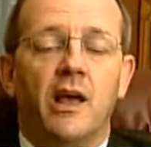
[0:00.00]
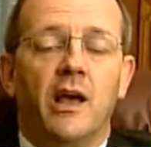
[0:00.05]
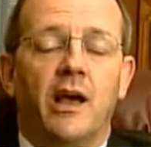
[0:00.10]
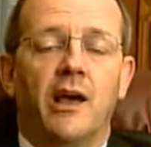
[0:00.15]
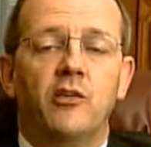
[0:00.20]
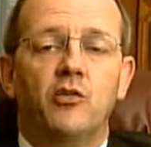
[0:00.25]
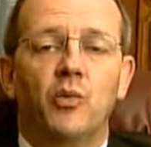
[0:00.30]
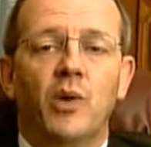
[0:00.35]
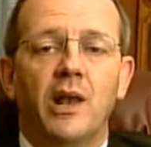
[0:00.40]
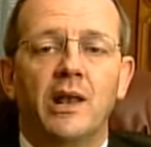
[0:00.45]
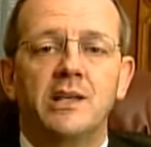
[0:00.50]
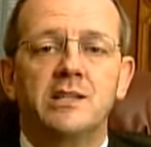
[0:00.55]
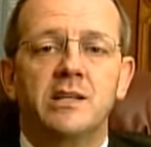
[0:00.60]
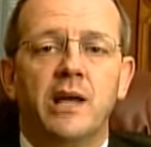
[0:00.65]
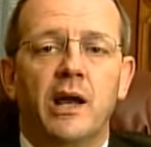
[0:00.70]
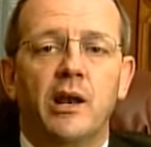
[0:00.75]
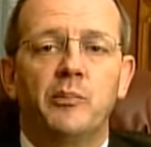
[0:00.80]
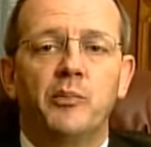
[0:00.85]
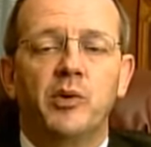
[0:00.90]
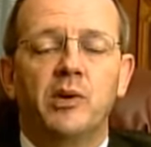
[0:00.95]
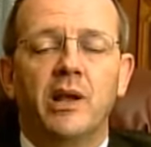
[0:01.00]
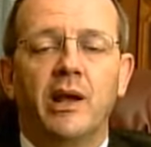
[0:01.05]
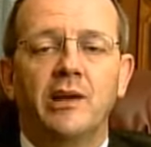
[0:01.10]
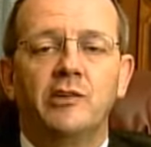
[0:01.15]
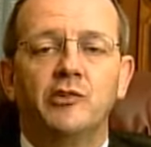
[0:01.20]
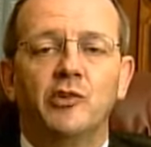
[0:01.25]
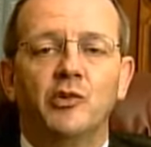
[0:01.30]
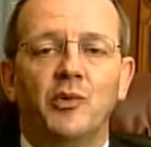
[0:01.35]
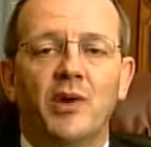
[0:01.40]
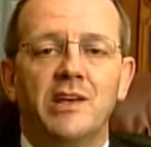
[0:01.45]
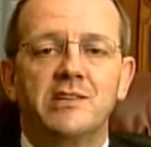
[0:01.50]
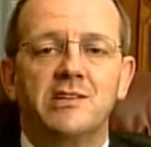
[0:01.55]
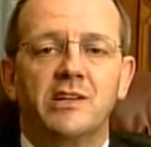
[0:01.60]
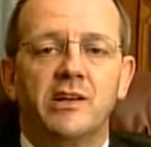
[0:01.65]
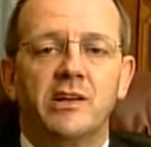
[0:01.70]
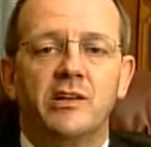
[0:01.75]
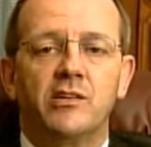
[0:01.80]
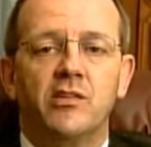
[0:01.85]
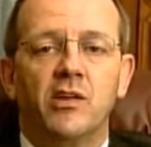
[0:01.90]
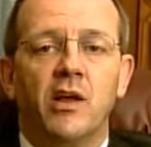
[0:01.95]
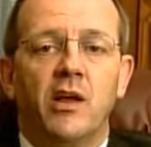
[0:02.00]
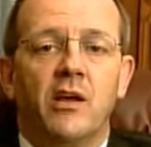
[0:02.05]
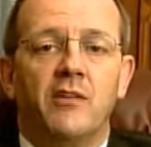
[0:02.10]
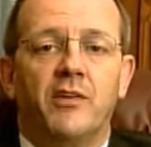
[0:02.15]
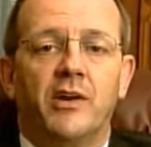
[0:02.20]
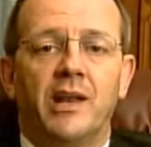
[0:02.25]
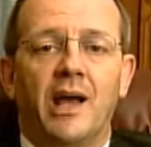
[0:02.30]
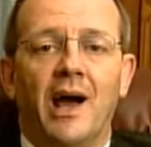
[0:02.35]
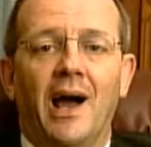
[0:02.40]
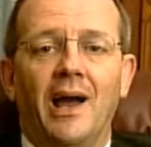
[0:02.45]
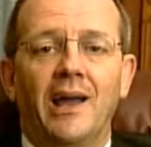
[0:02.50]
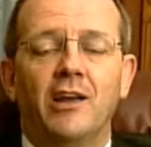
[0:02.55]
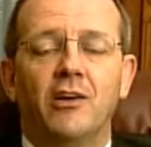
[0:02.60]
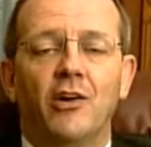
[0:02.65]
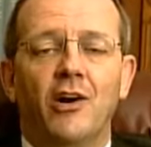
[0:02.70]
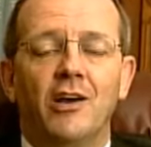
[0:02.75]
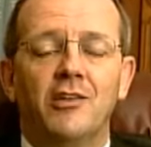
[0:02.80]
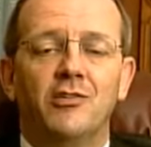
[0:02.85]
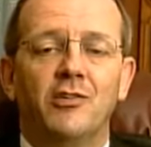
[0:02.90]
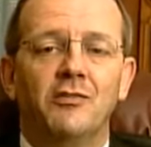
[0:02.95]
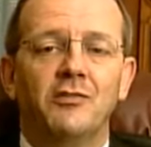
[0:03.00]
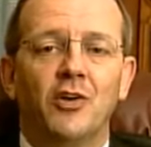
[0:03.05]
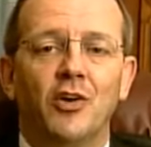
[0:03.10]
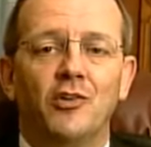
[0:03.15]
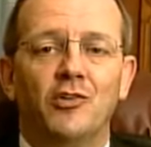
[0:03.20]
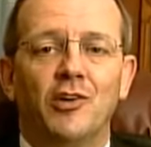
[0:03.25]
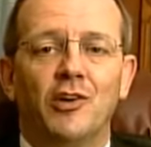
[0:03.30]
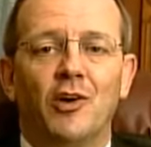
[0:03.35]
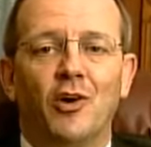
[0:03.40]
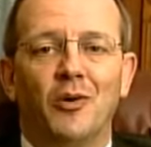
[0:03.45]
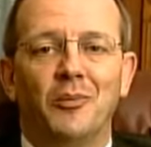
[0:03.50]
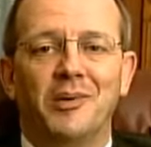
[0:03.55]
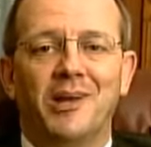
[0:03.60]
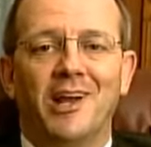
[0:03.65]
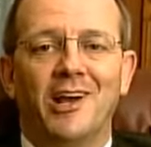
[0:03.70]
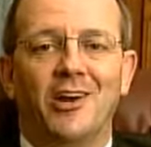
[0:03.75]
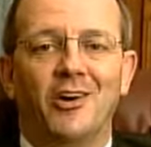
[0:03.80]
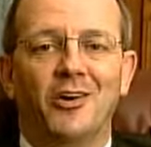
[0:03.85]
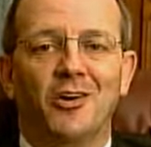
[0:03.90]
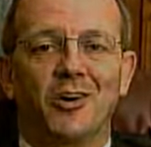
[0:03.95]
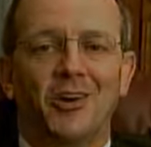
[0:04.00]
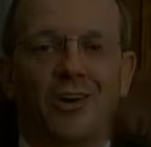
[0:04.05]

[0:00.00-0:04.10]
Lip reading: as well as how to protect your residence from the high cost of nursing home care.